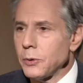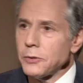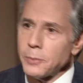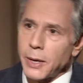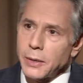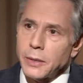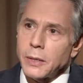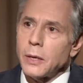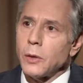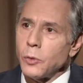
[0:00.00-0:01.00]
serious about it.
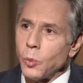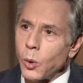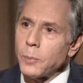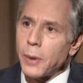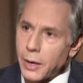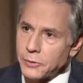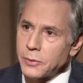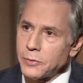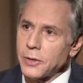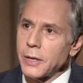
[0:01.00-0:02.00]
The one
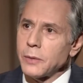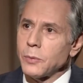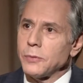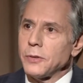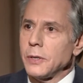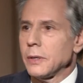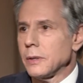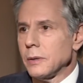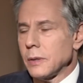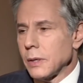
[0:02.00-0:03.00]
positive sign that we've seen
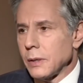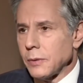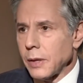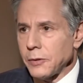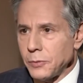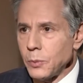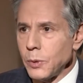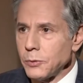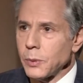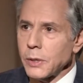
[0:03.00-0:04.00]
in uh, the last few
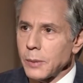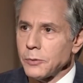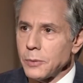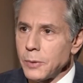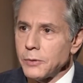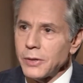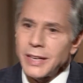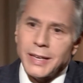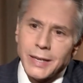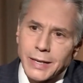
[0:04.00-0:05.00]
weeks when it comes to Minsk
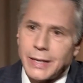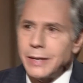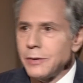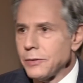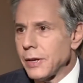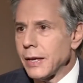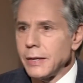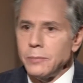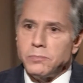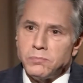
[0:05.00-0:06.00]
is
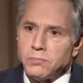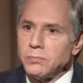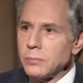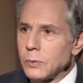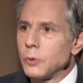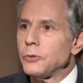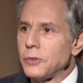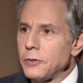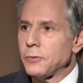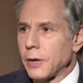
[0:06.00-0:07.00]
a
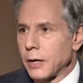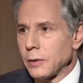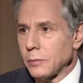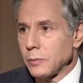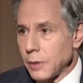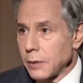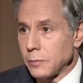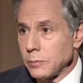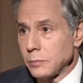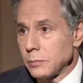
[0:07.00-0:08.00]
loose ceasefire
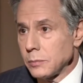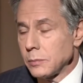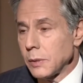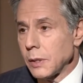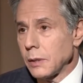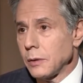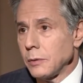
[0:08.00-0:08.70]
that uh,